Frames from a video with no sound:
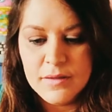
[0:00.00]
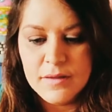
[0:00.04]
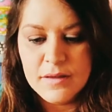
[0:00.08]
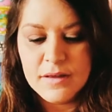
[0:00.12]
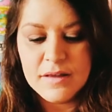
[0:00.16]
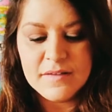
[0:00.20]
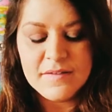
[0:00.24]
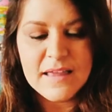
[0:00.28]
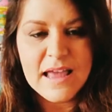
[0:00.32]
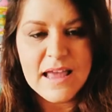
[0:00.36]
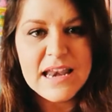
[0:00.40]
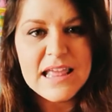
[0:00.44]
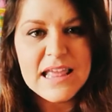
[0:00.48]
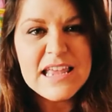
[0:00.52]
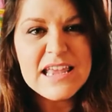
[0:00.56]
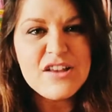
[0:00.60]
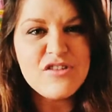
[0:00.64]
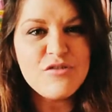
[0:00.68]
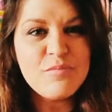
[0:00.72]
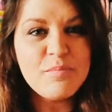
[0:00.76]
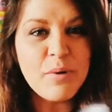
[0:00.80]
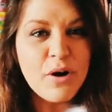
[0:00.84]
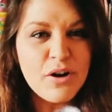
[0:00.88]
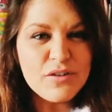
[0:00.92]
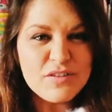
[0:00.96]
Because then
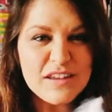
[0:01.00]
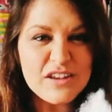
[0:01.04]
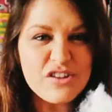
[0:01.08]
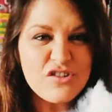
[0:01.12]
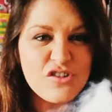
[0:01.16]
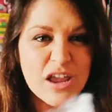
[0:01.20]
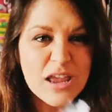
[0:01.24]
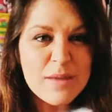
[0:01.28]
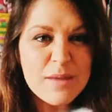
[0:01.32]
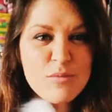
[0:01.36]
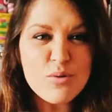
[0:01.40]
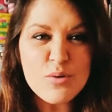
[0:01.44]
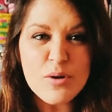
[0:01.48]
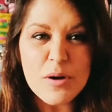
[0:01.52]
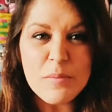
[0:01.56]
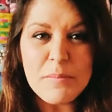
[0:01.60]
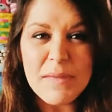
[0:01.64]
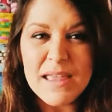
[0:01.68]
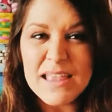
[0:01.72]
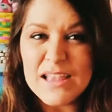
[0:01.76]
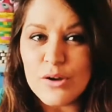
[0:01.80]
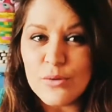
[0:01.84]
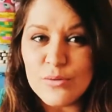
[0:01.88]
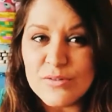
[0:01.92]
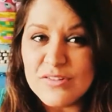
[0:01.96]
each body shape you can
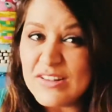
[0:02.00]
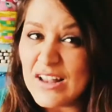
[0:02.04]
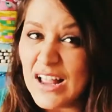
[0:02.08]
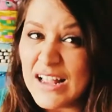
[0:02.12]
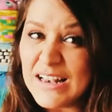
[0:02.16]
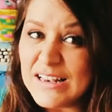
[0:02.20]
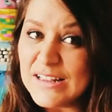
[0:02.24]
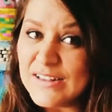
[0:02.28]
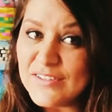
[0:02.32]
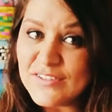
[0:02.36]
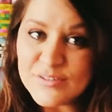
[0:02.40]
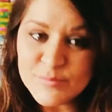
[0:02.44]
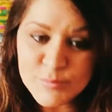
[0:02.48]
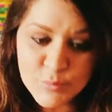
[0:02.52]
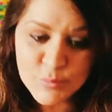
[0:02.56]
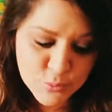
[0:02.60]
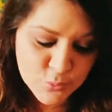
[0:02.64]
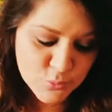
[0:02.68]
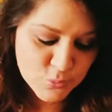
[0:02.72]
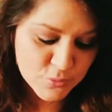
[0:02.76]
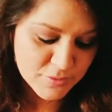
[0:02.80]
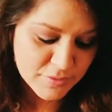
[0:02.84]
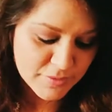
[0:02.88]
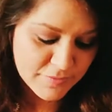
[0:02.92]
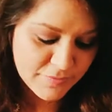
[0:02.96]
make go slightly
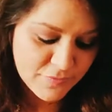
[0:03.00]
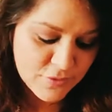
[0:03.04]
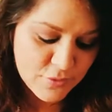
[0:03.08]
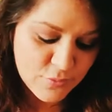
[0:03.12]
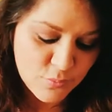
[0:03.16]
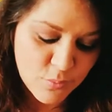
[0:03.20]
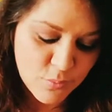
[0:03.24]
smaller if you